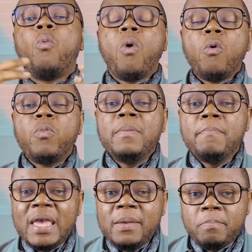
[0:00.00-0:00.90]
What we
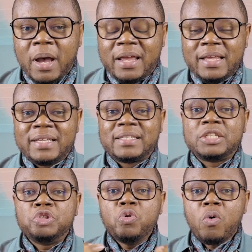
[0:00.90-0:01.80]
mean by this
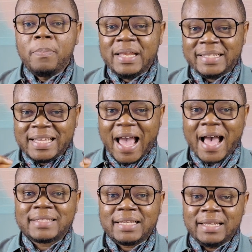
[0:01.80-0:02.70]
is your ability
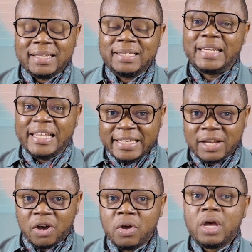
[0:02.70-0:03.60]
as a
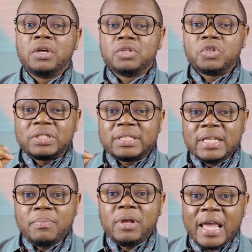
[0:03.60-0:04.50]
leader to
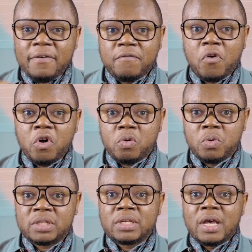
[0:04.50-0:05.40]
stimulate
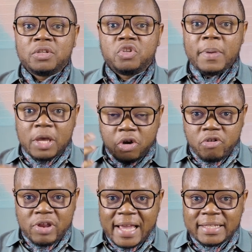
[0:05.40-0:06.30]
followers to be
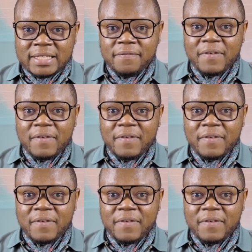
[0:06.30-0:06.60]
creative